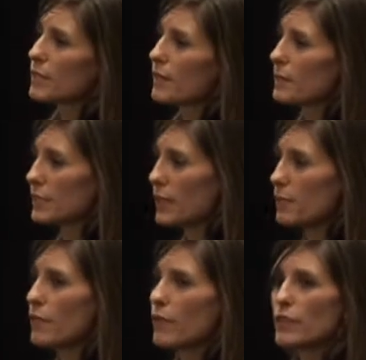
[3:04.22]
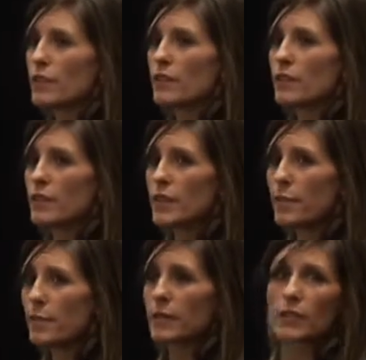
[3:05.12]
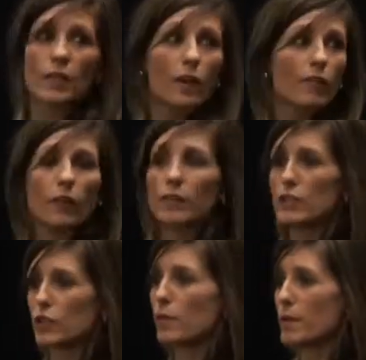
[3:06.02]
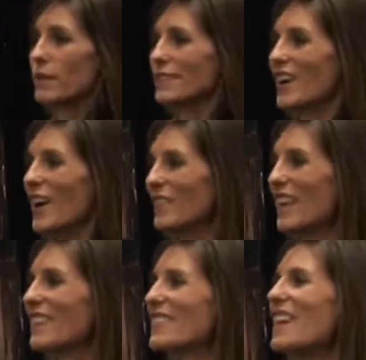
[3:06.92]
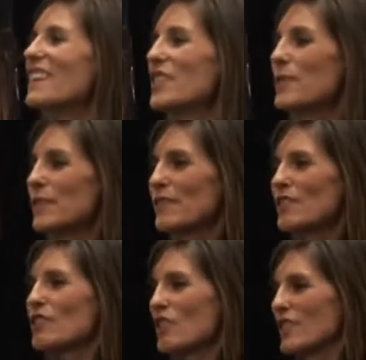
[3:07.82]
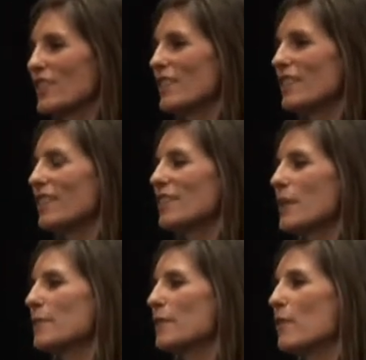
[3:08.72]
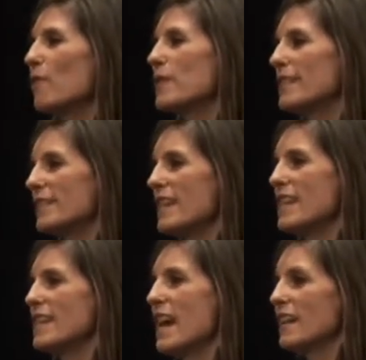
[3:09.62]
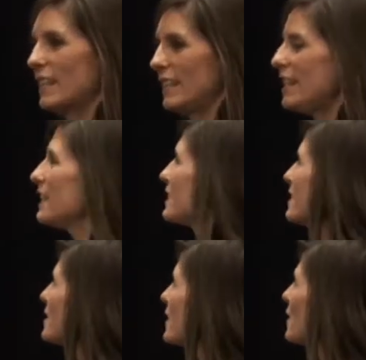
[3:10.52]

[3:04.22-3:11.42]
of, I'm just going to move on to, you know, because I know I've got a really short period of time left. In terms of nutrition, in terms of what we see in our clinics and so